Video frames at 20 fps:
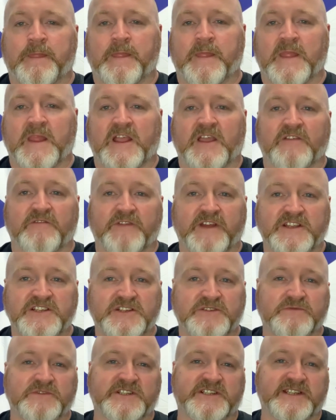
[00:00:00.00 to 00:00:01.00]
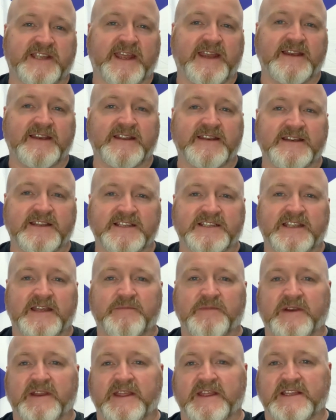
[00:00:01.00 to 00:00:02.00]
The convention was signed in
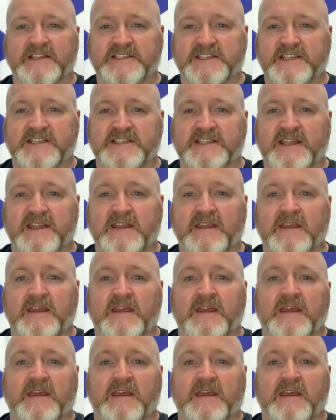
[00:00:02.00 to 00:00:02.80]
December 1960,